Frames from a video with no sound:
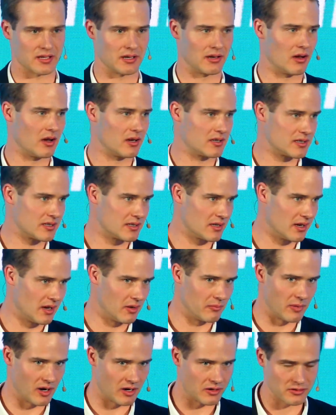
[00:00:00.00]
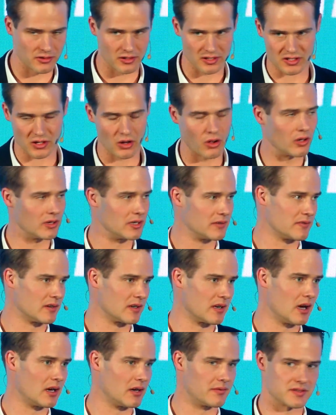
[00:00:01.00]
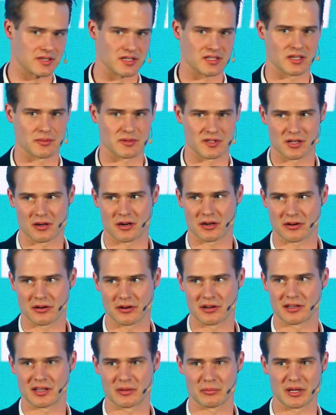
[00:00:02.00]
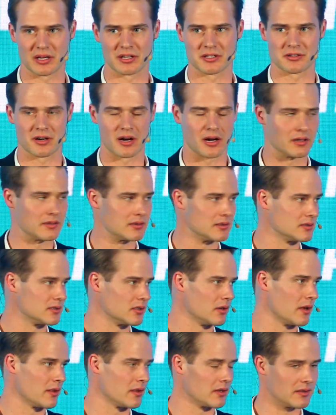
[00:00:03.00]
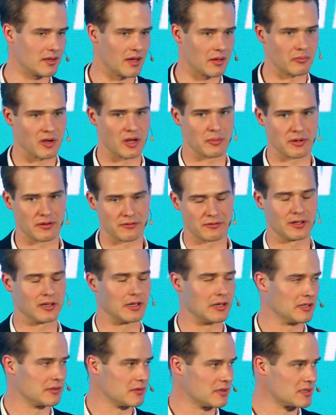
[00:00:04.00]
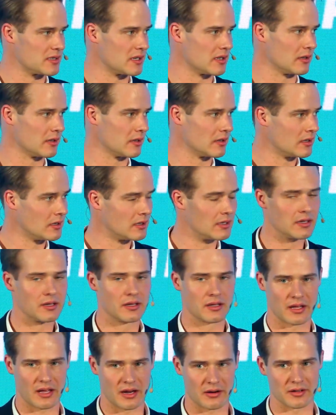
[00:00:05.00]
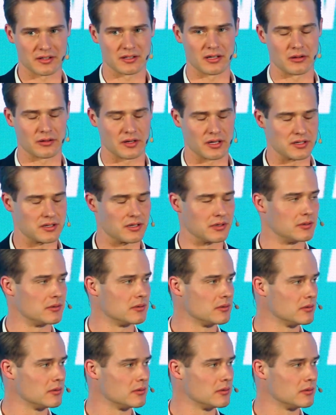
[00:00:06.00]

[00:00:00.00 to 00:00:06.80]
a lot across all different kind of systems that are currently being trialed. So I think that might be a really interesting area to look into.